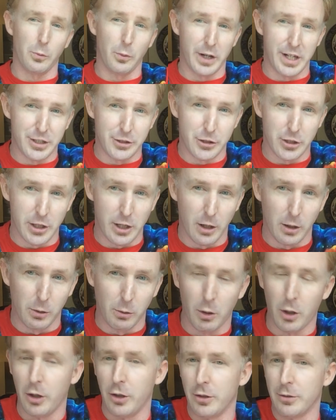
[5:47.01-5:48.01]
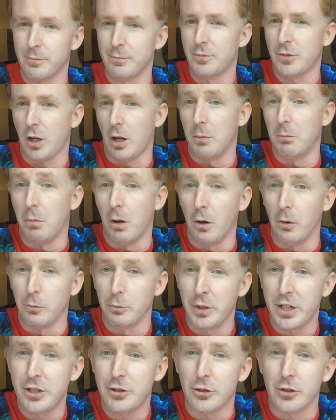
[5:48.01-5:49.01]
Regio, or
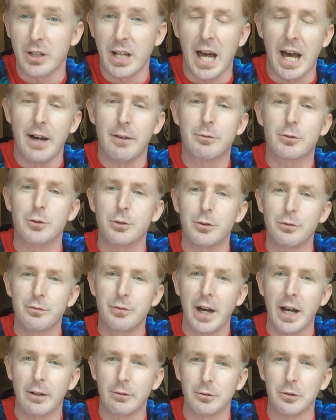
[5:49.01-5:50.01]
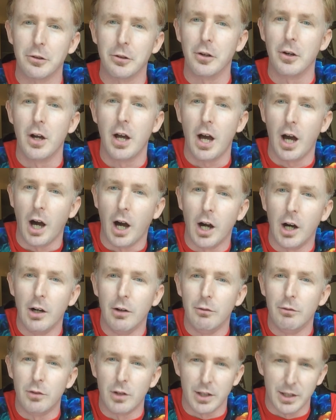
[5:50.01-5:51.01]
Tombaugh region after the founder
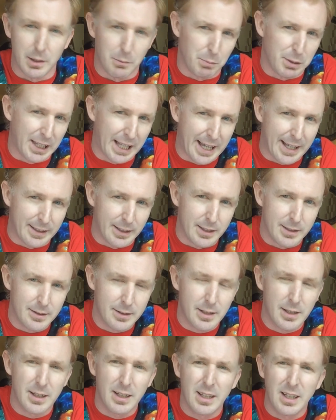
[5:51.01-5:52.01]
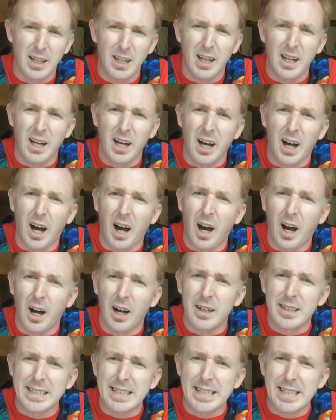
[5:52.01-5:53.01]
of the planet.
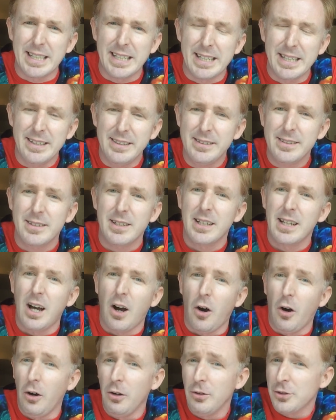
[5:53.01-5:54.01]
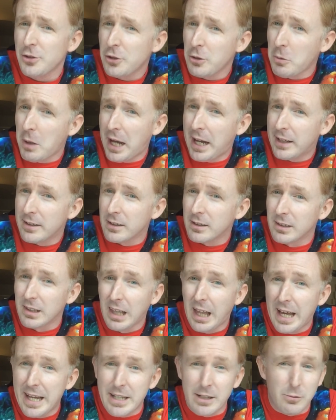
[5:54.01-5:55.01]
Uh, it also had a
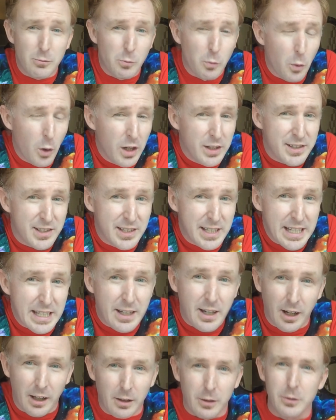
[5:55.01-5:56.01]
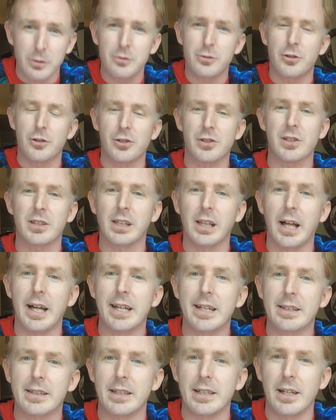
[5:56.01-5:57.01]
light rusty color, just
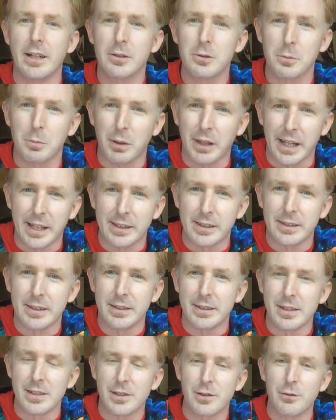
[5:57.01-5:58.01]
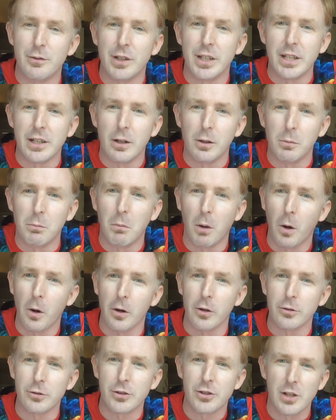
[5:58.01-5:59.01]
like the other planet in this video,
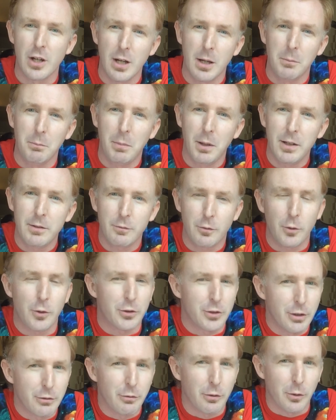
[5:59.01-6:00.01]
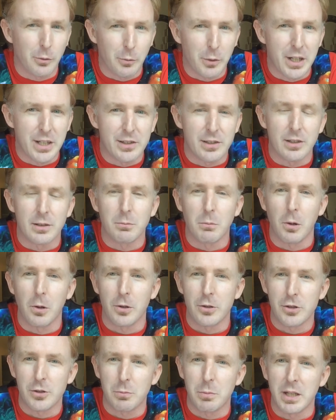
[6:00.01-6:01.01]
Mars, but for a different reason,
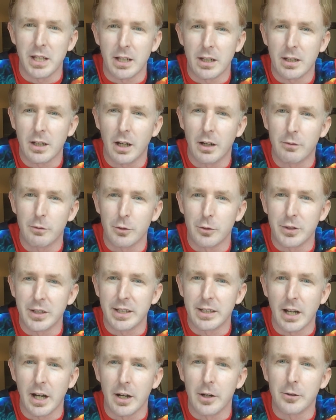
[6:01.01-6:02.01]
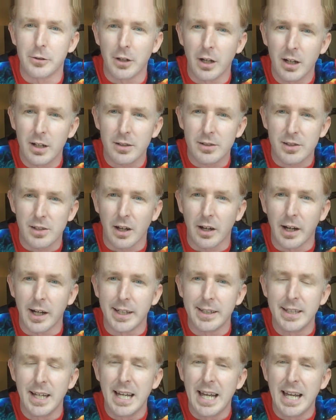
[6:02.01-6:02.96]
Mars being covered in iron oxide,